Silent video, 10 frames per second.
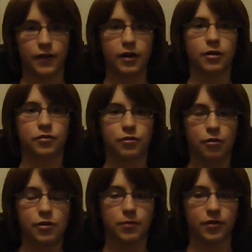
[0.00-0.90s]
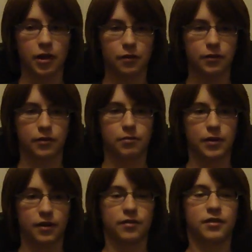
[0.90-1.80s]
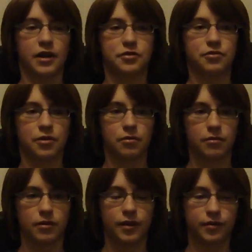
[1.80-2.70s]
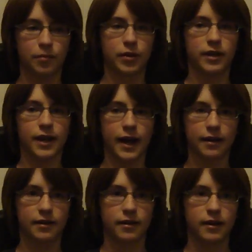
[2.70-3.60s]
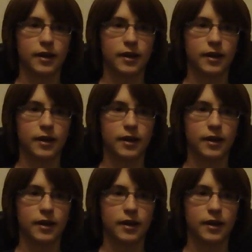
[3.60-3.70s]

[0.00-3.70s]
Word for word: they can go screw themselves because it's not true. It's simply not.